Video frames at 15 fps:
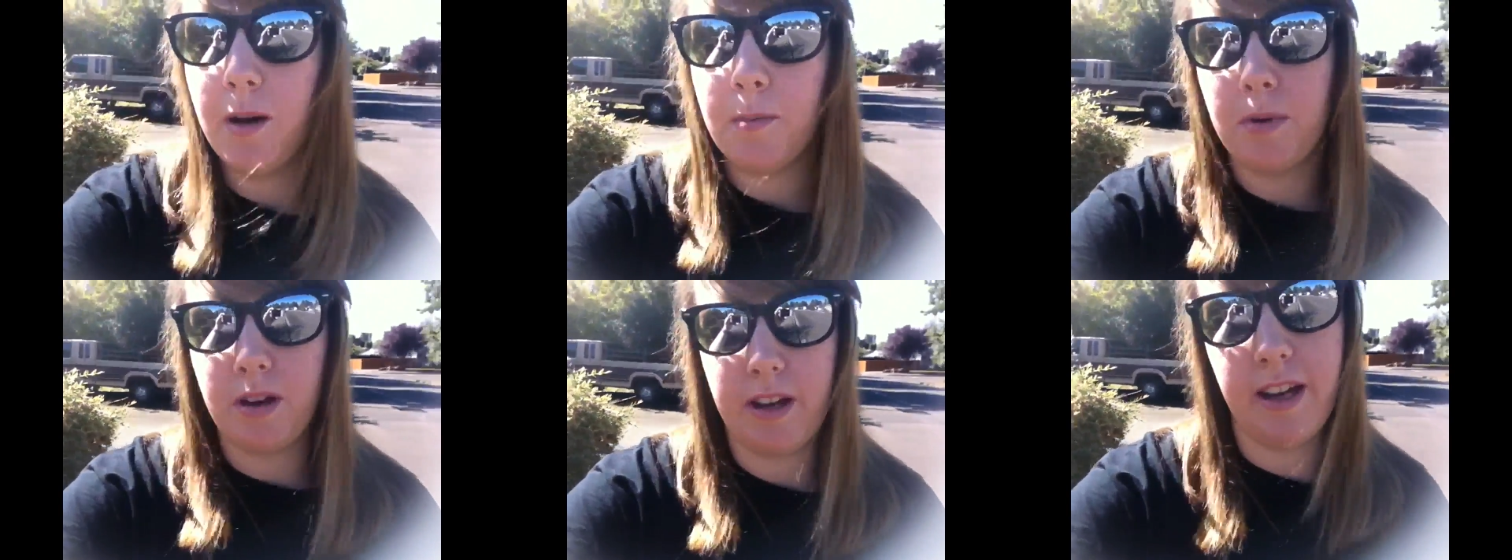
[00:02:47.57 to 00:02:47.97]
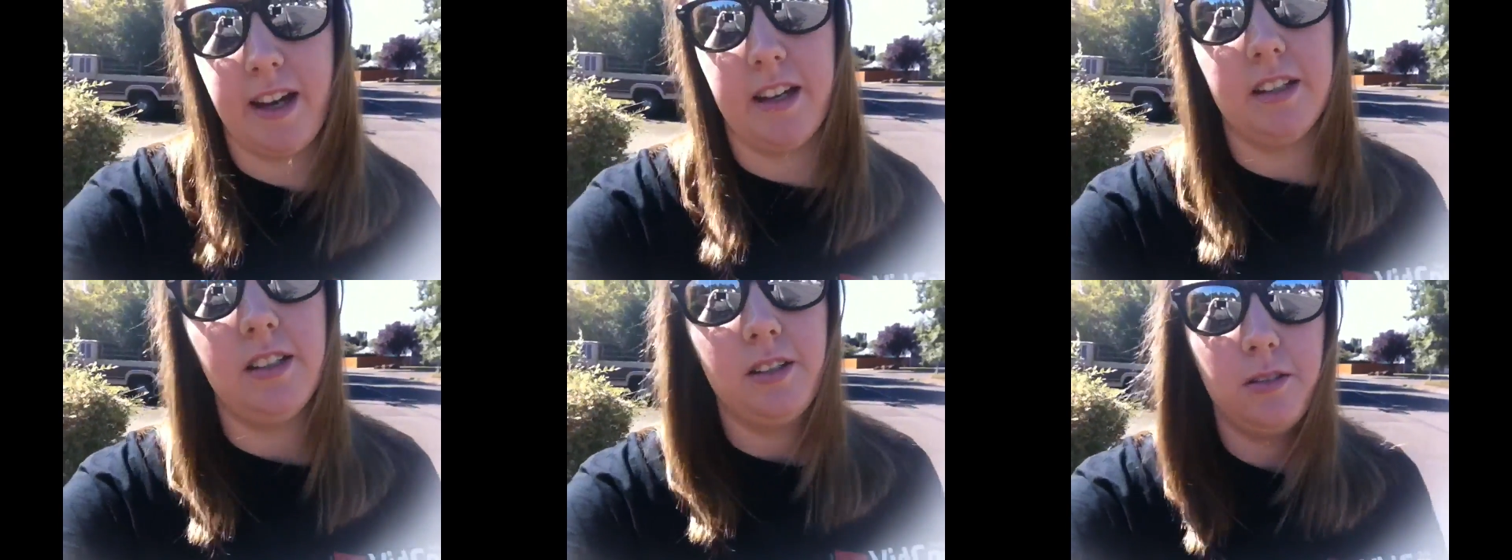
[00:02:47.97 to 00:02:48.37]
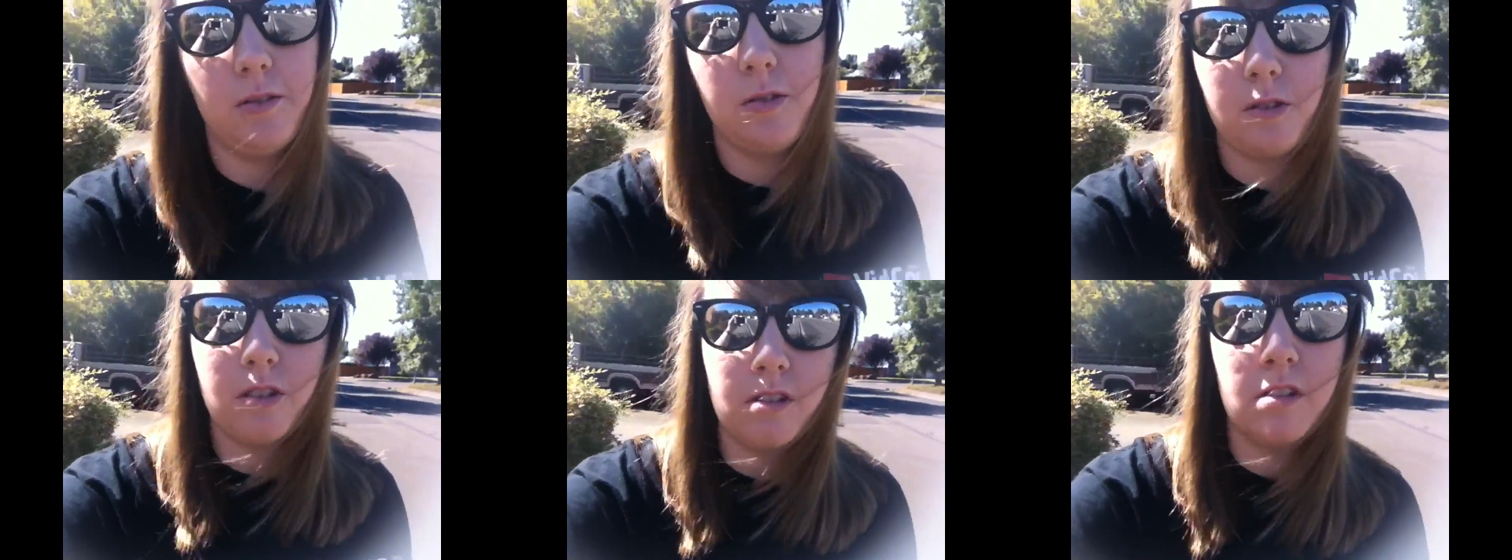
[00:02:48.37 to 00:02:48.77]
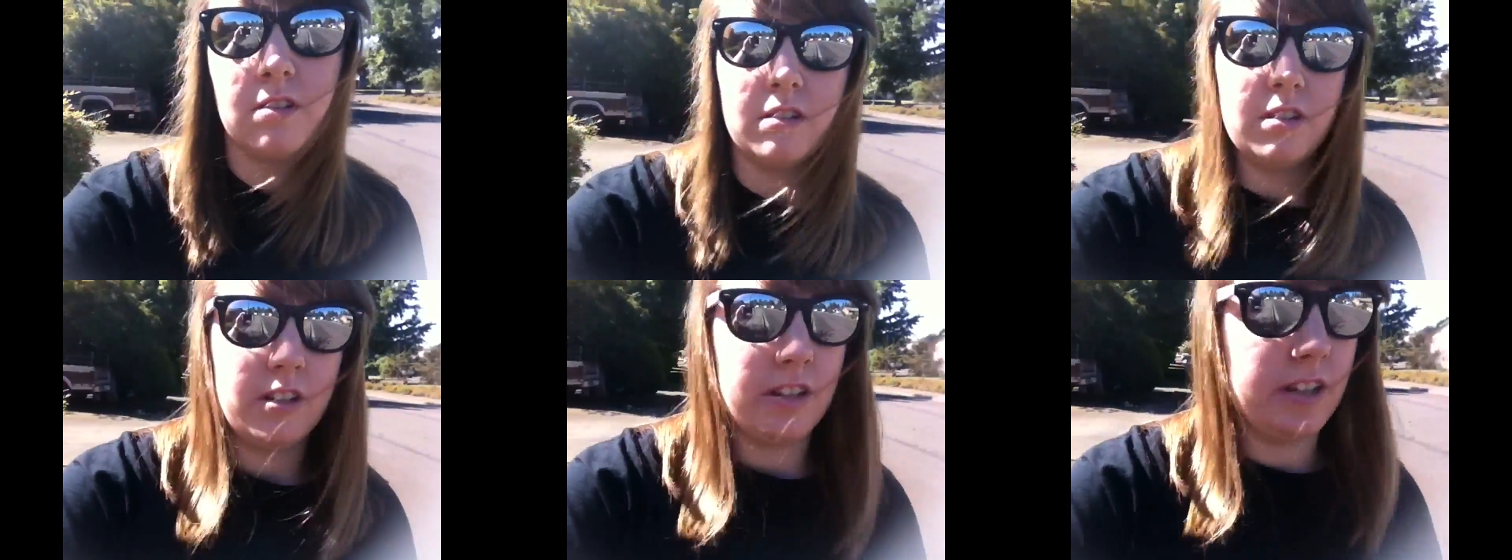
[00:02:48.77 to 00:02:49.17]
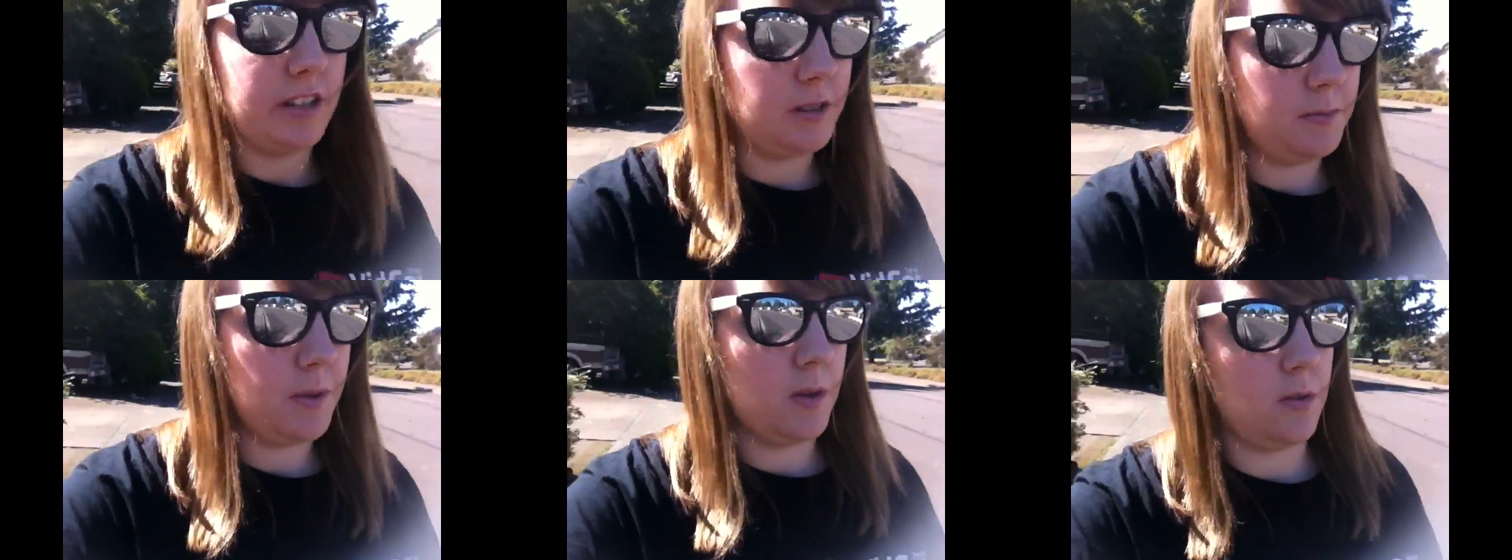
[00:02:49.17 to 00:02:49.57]
up. I had to.
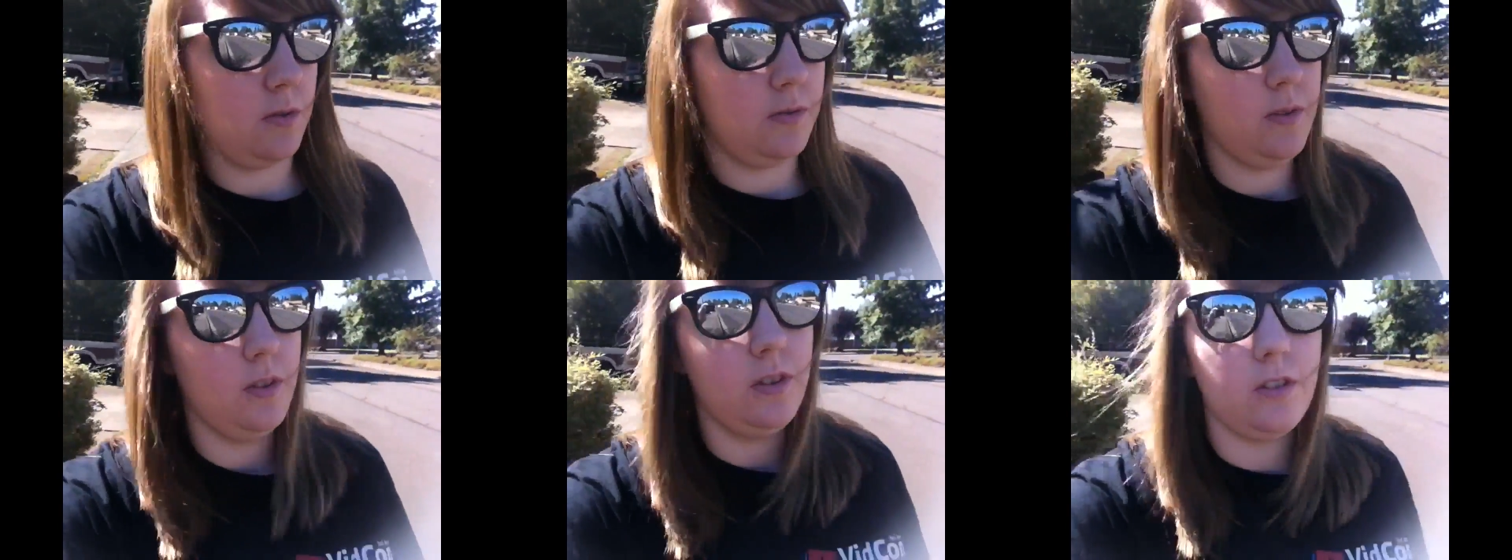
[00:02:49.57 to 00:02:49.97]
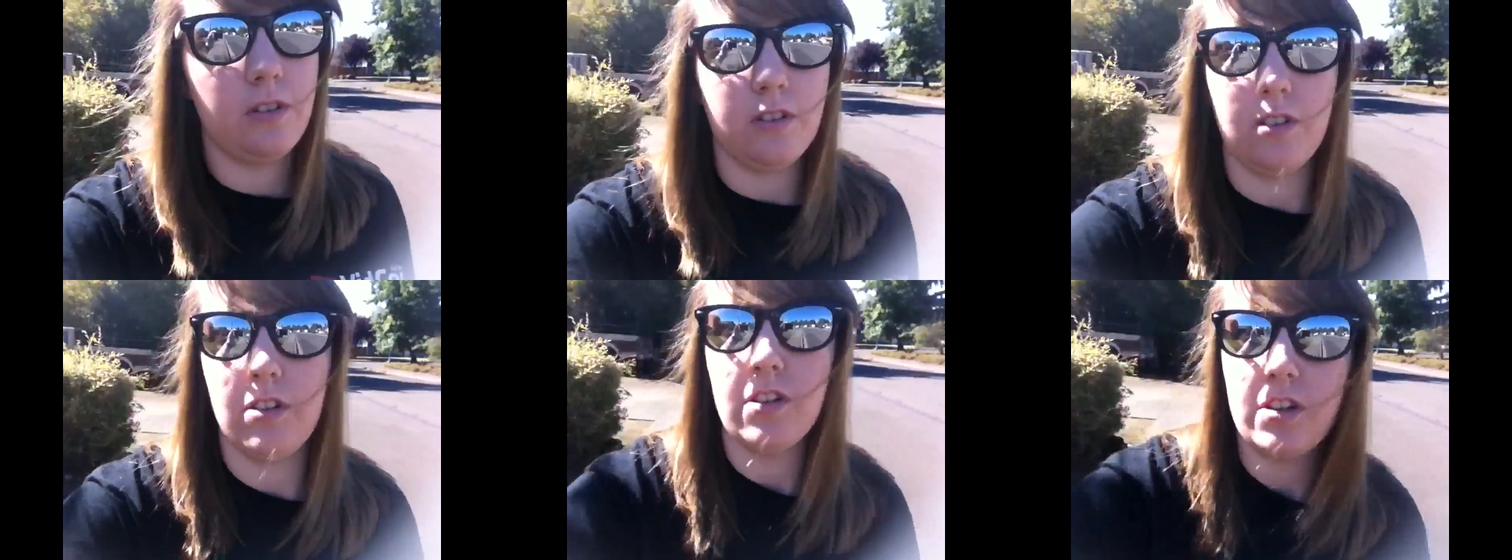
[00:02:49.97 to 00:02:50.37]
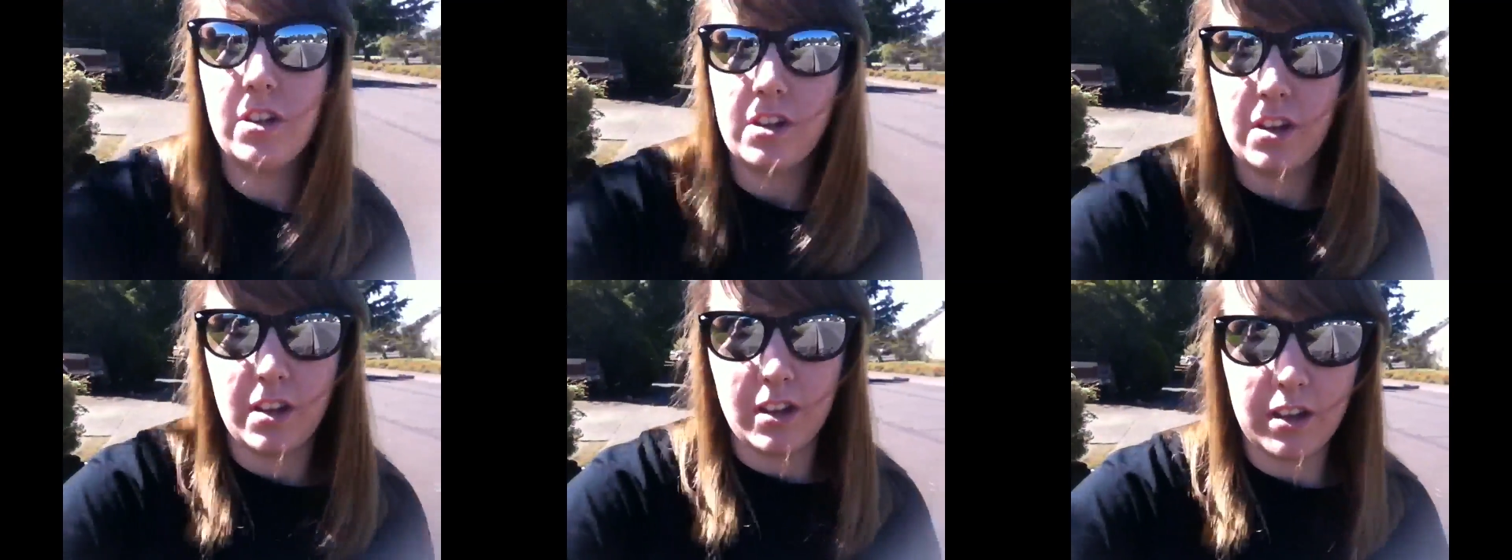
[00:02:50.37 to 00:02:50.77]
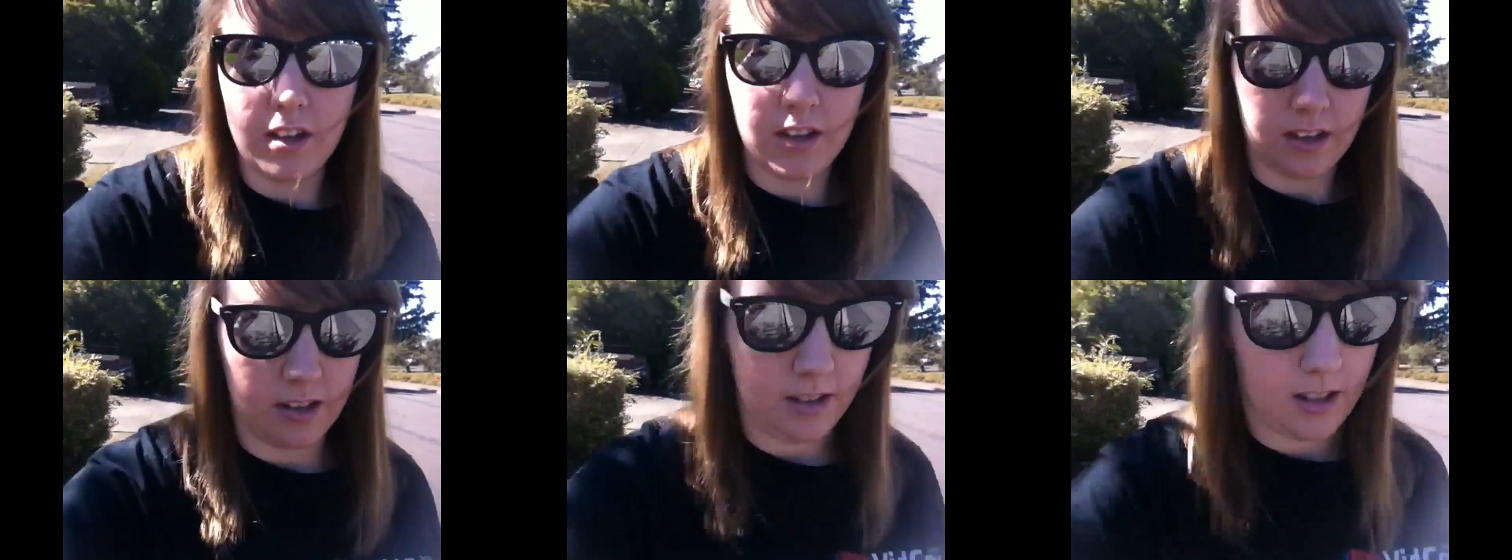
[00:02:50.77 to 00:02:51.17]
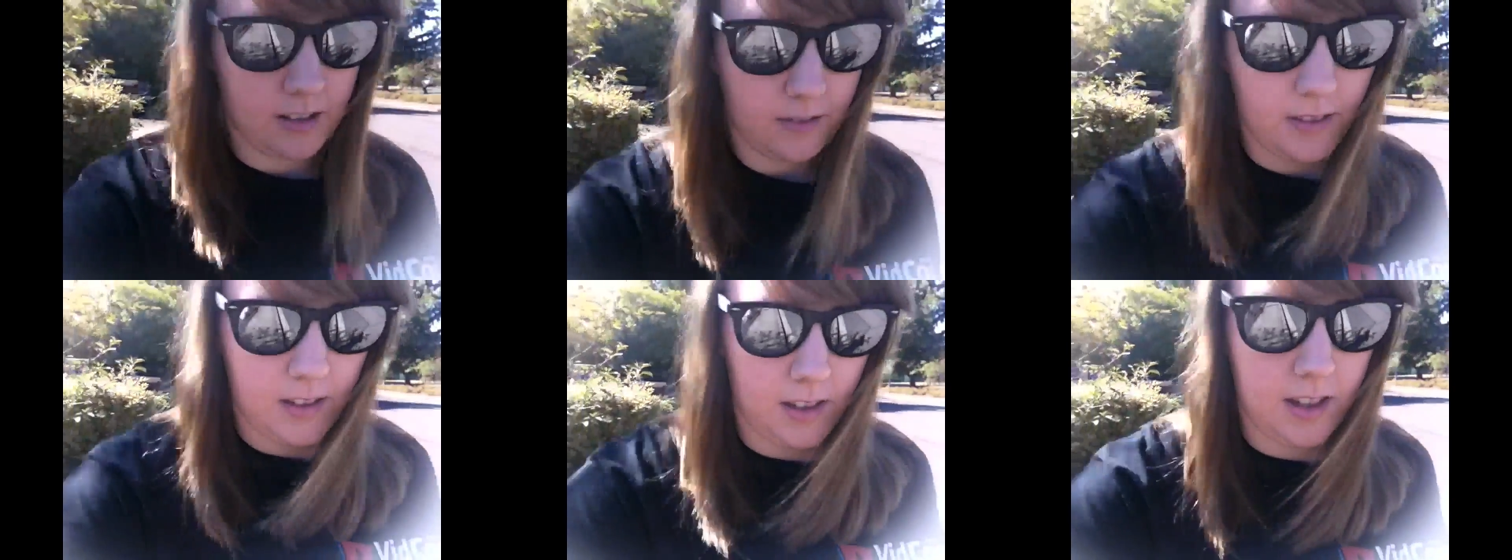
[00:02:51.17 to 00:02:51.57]
It's beautiful. And I
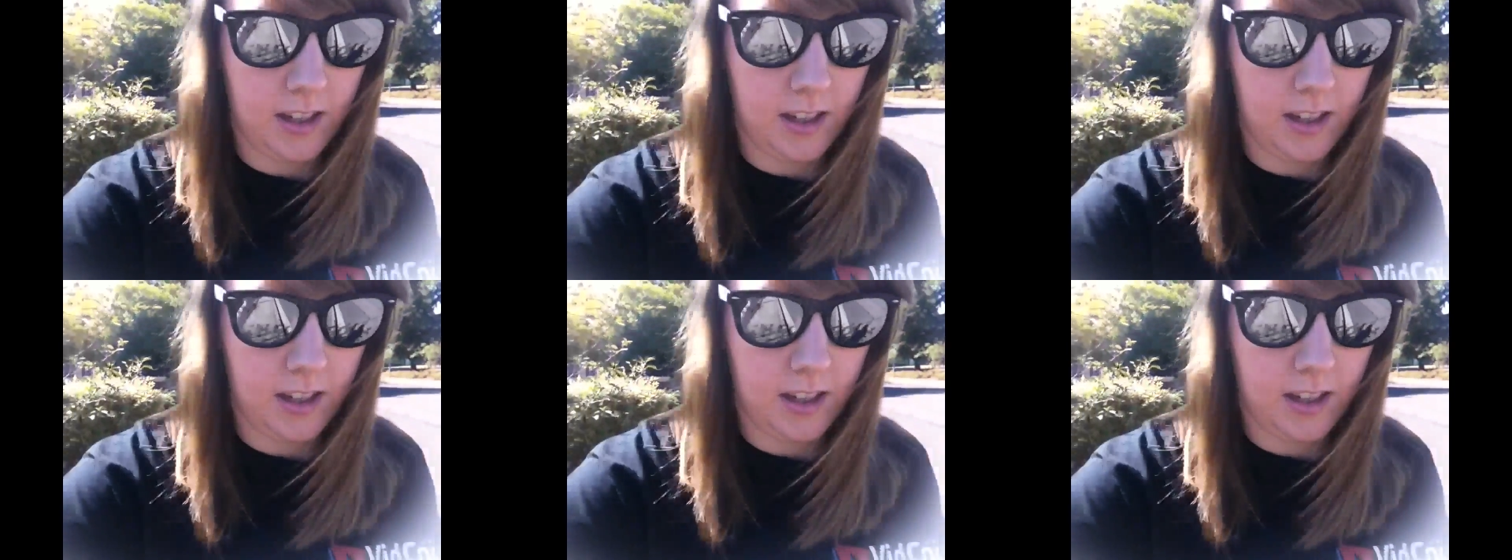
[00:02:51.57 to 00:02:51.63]
feel